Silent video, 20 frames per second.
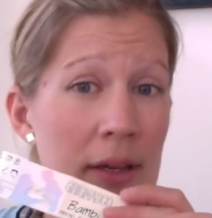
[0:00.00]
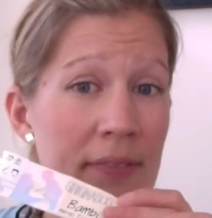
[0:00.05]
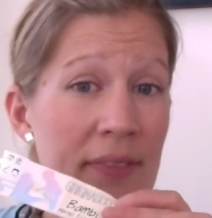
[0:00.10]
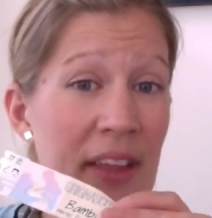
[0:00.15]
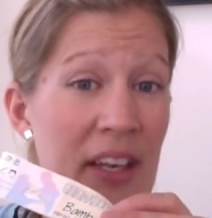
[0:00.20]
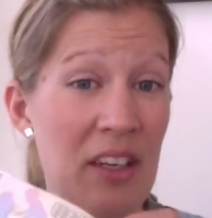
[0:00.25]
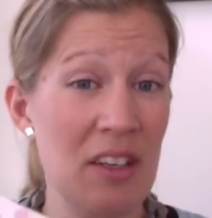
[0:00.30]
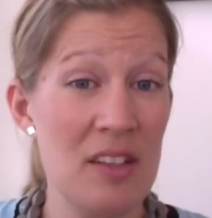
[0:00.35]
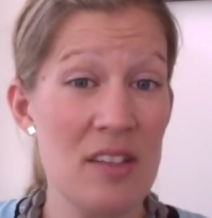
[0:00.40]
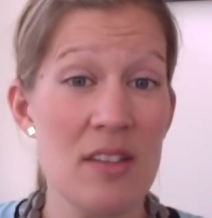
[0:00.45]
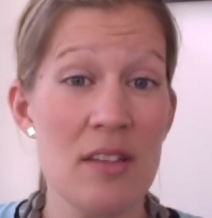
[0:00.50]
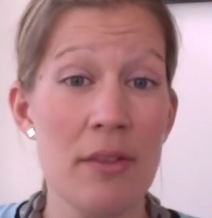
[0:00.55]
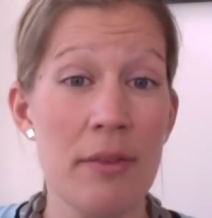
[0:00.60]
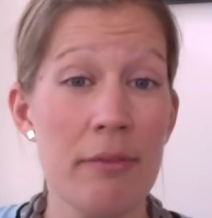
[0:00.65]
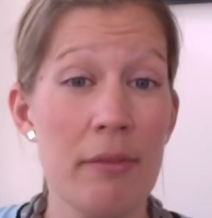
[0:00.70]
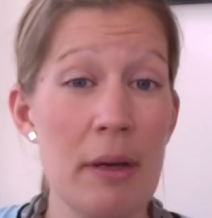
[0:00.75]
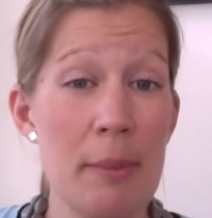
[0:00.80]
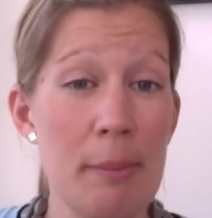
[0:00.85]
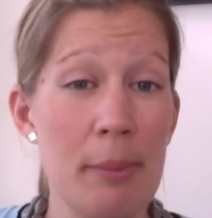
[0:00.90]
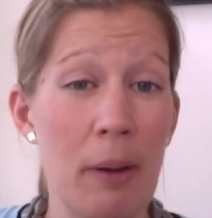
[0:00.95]
that it is a
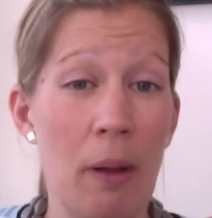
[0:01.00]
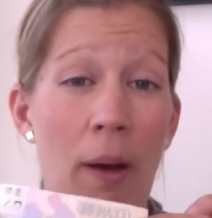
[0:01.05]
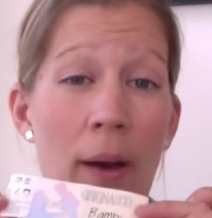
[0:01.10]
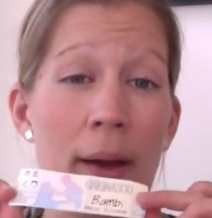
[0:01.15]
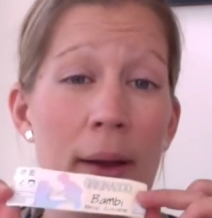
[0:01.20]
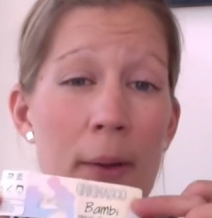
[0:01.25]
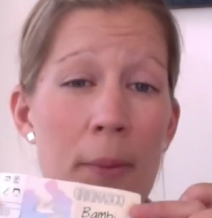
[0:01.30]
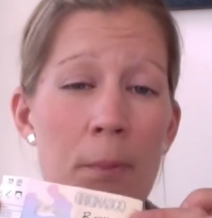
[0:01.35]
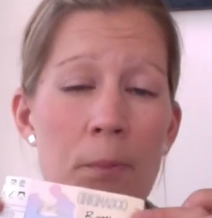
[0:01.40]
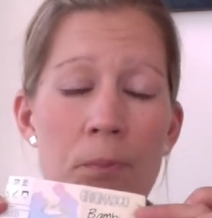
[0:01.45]
3-ply.